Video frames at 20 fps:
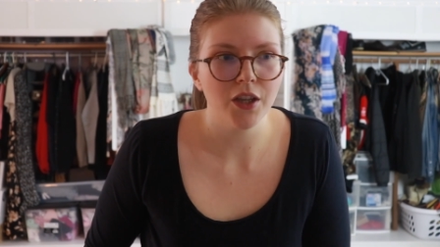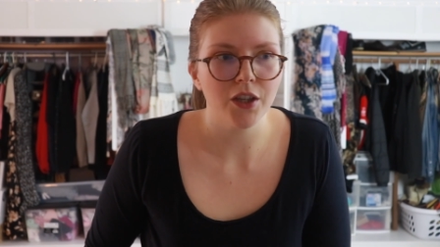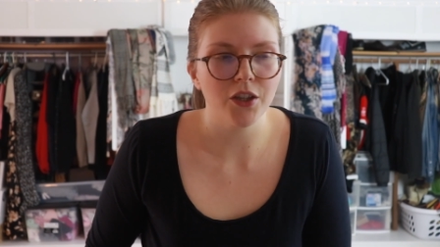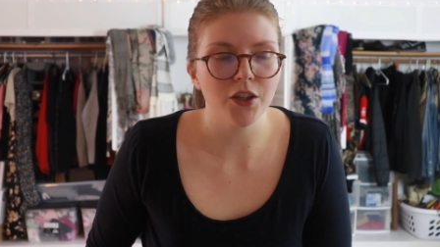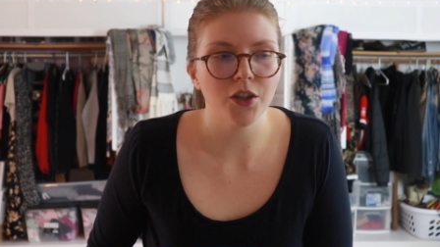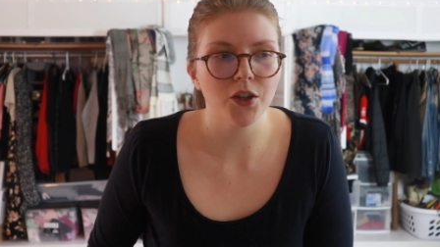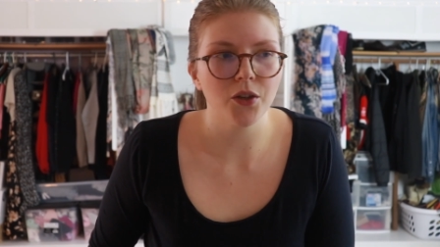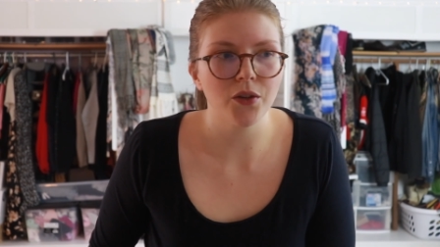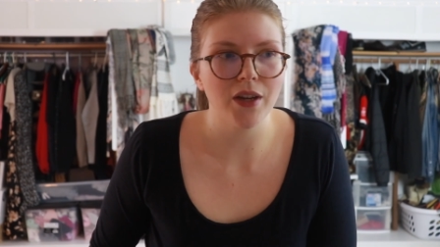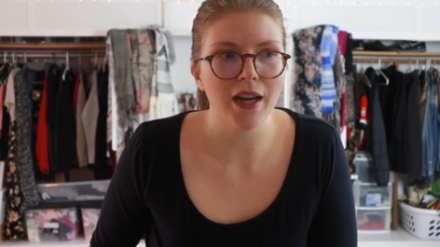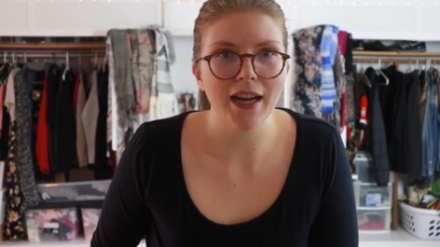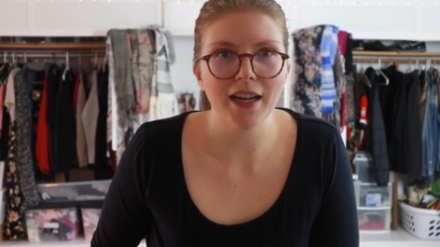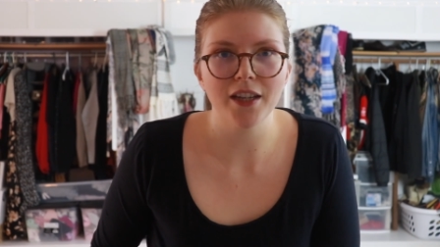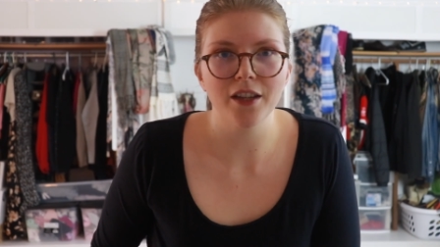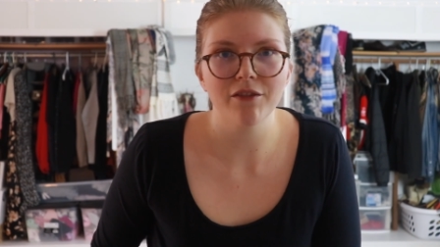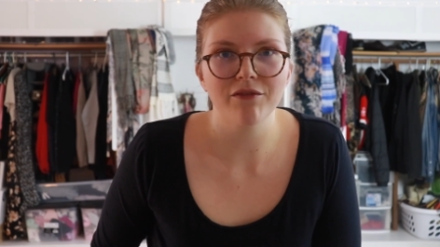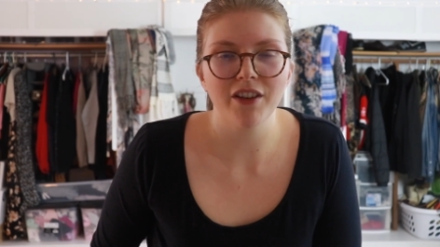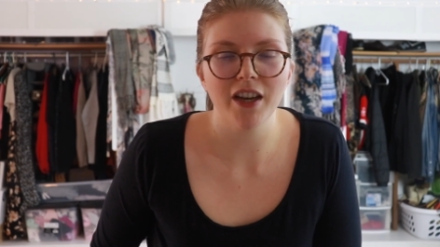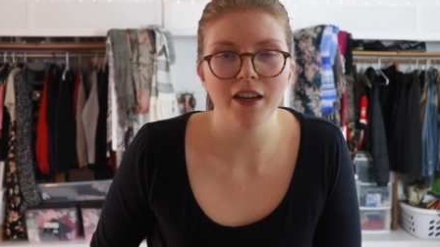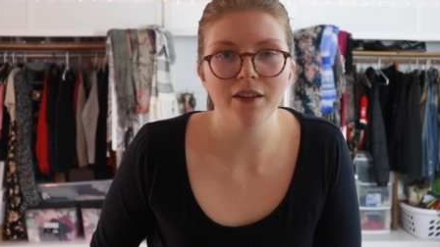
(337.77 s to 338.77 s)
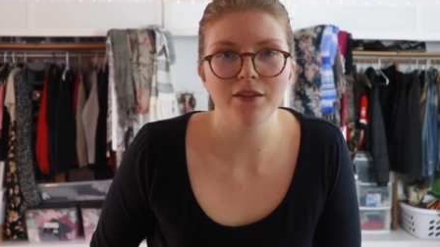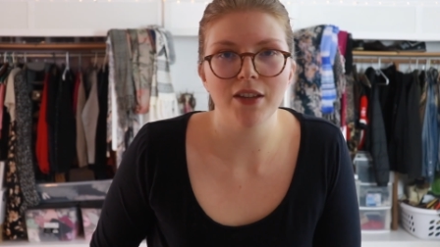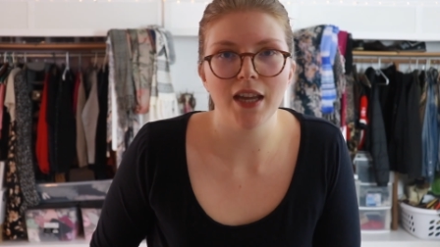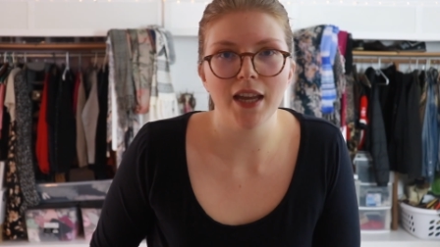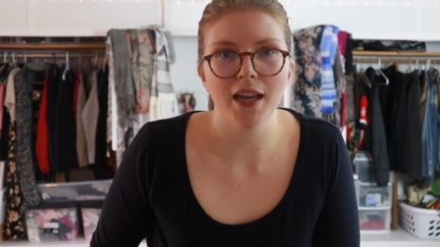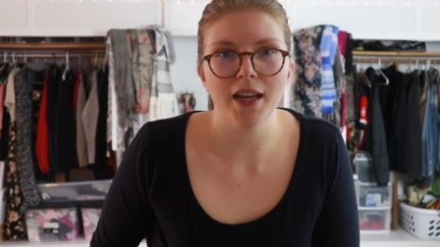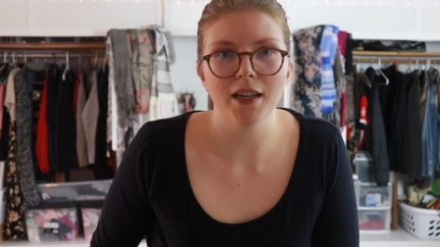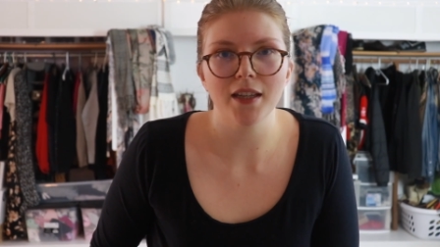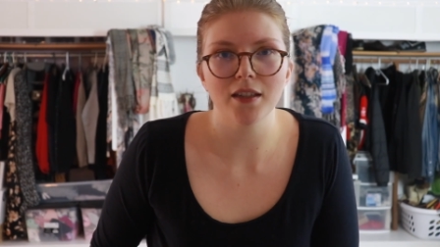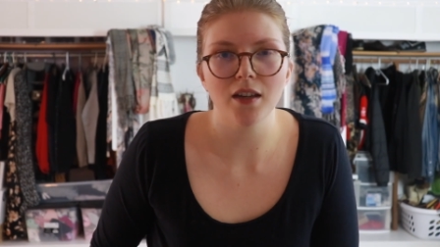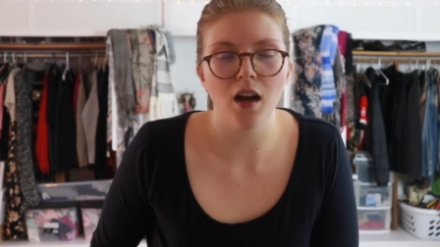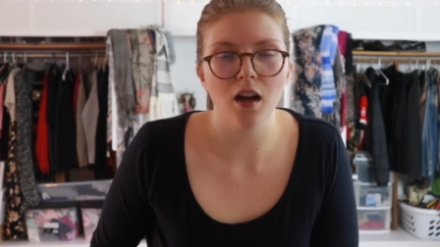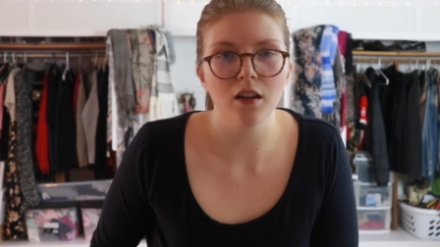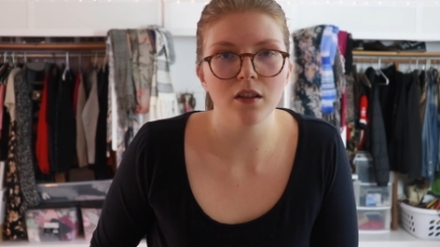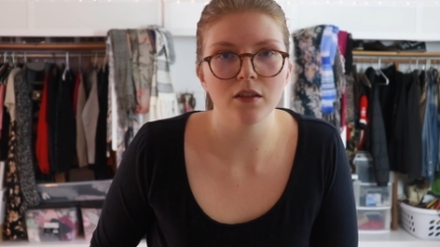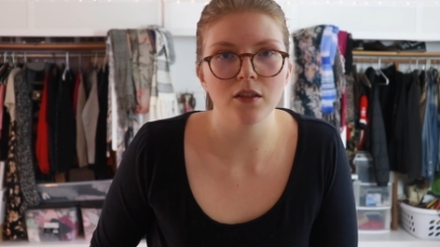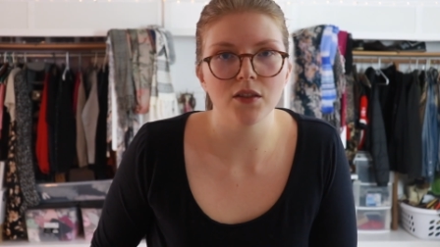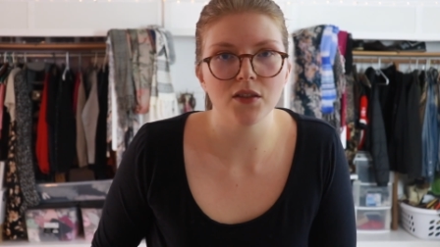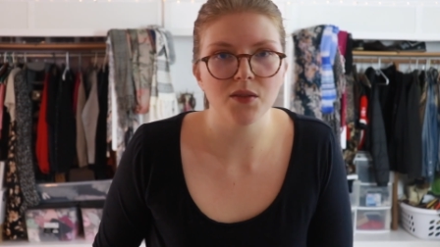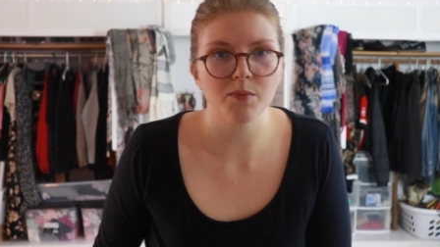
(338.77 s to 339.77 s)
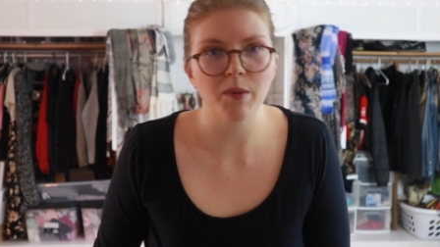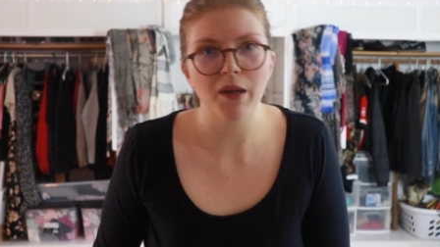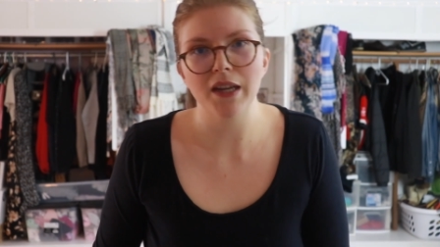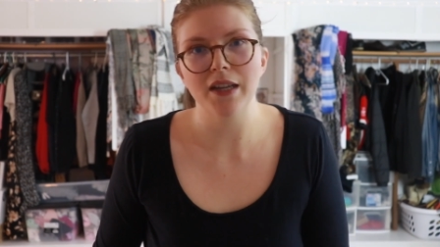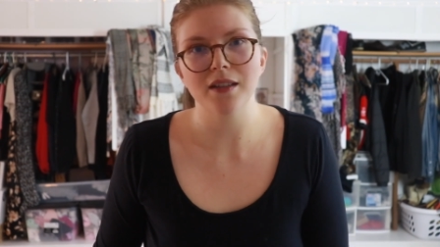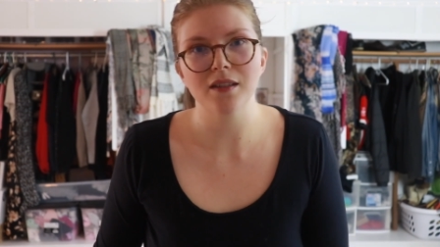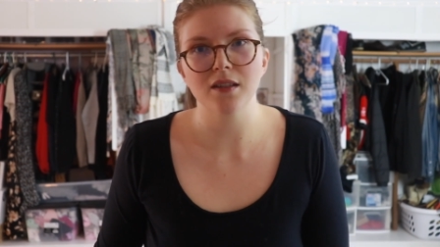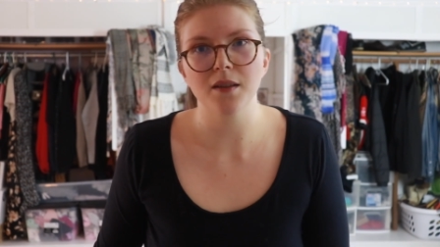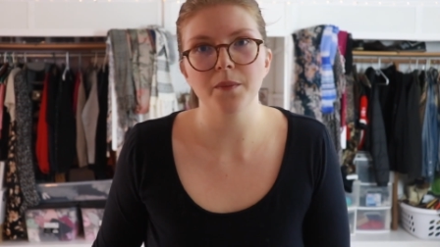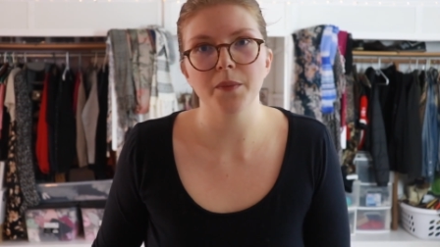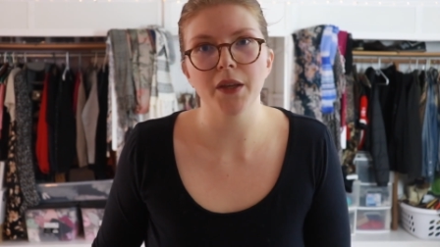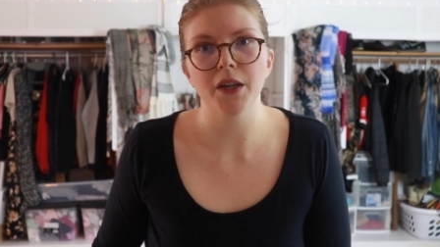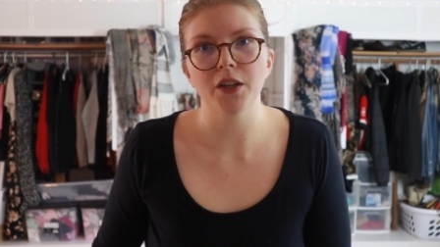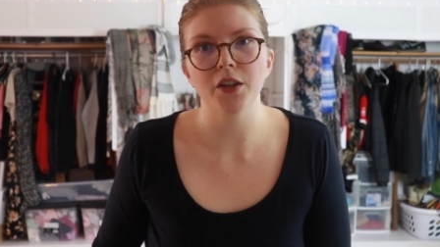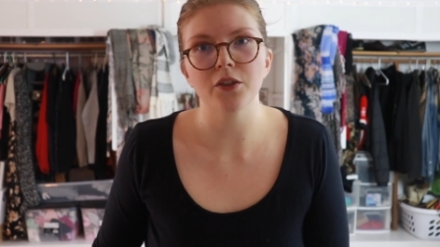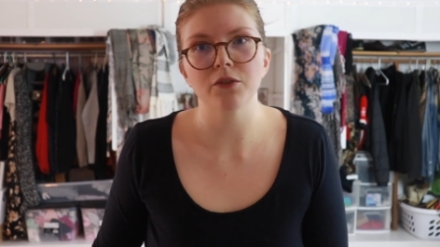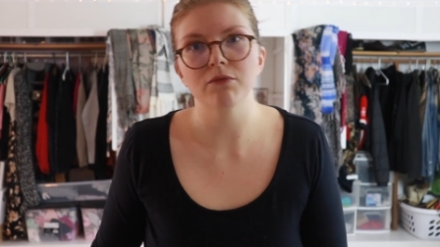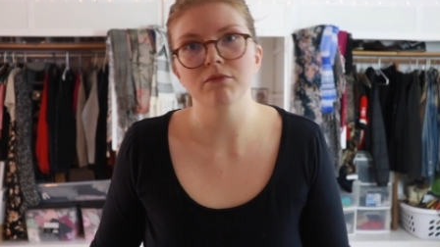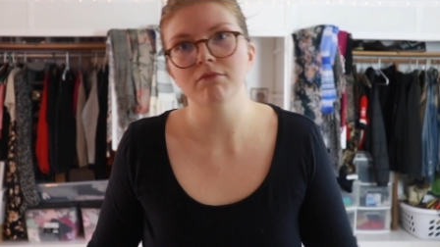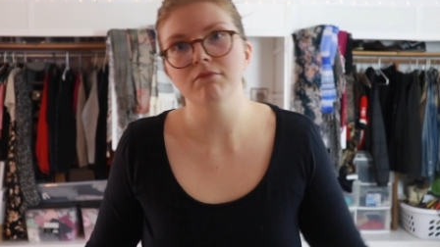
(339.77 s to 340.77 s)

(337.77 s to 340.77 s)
you know, $95 to $80 buying something new?